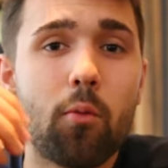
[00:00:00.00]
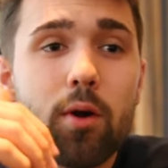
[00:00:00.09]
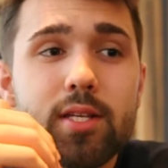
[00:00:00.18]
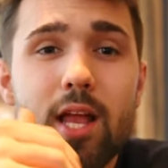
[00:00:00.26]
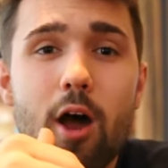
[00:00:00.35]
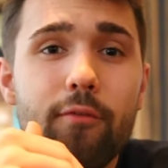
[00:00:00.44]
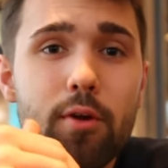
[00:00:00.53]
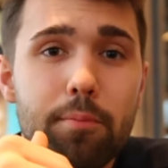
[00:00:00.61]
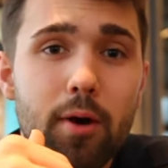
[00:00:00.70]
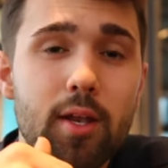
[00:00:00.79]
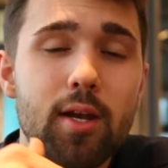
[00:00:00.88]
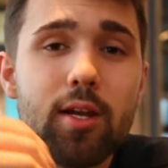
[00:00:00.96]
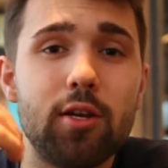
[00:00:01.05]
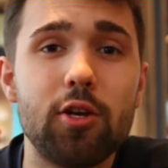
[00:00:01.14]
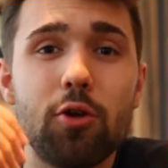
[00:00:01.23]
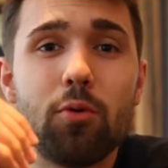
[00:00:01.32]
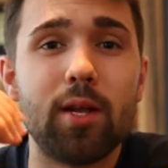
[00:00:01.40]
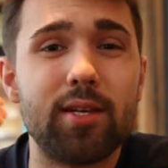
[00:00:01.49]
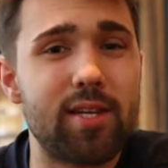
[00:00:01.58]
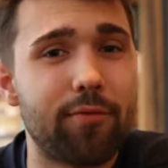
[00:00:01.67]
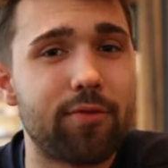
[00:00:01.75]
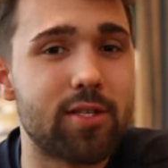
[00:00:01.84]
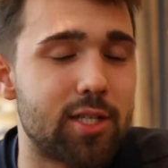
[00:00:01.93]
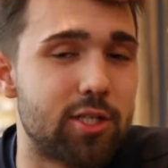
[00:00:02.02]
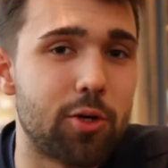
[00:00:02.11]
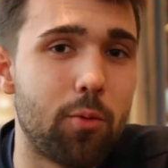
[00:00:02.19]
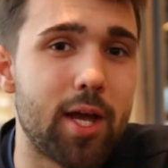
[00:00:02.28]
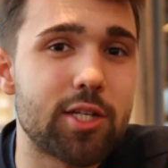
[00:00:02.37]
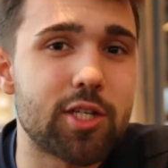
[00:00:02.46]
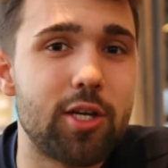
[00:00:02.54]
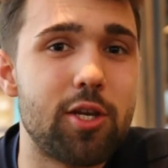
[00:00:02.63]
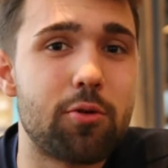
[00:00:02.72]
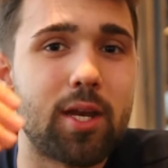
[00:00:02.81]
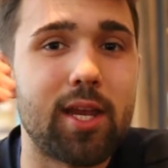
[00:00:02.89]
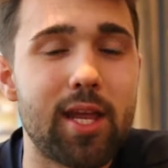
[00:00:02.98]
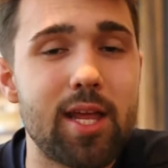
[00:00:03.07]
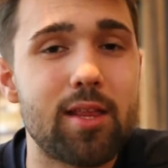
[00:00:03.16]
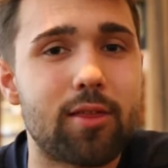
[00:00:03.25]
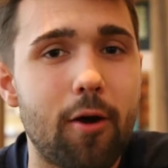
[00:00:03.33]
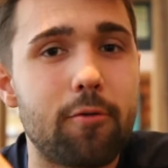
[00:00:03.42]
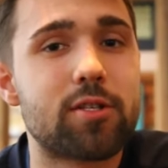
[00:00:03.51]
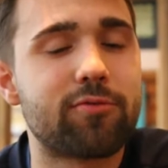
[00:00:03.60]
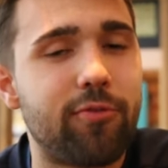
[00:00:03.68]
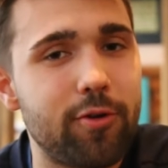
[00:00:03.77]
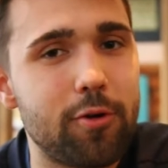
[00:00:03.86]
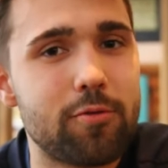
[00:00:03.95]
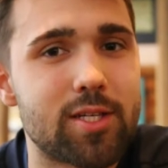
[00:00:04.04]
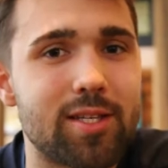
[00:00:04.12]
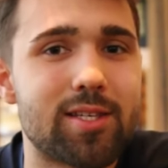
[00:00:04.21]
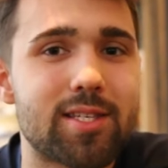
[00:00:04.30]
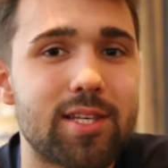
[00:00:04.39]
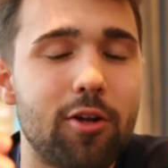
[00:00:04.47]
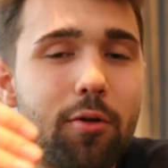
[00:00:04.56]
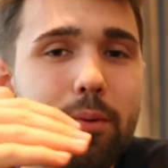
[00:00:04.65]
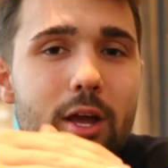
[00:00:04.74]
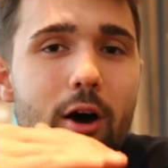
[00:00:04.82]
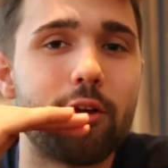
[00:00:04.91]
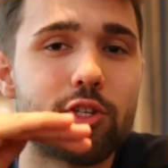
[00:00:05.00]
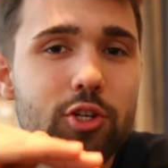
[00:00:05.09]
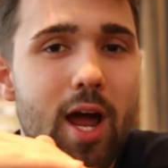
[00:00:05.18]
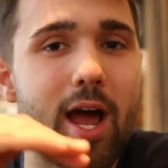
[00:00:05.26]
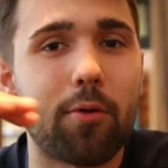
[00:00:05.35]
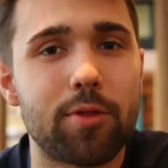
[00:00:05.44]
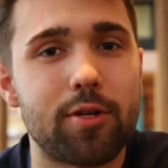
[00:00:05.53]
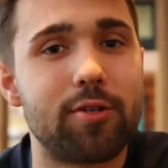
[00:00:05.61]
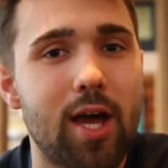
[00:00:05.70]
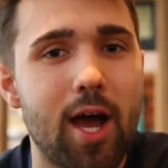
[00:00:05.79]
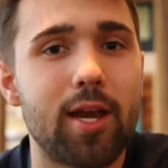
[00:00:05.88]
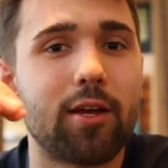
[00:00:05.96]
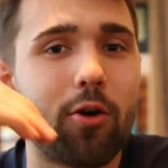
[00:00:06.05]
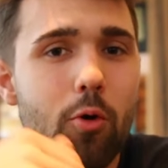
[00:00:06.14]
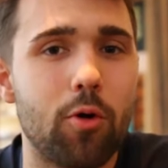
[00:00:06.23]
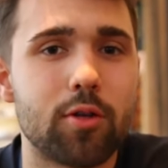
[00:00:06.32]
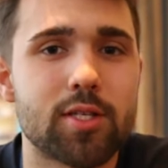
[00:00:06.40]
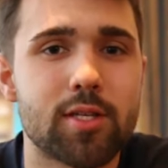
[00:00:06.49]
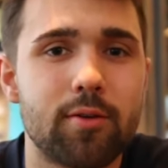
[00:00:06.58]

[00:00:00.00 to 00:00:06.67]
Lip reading: whereas now if you're put in a new and different situation, you can eat those foods and still be on track with your diet and goals.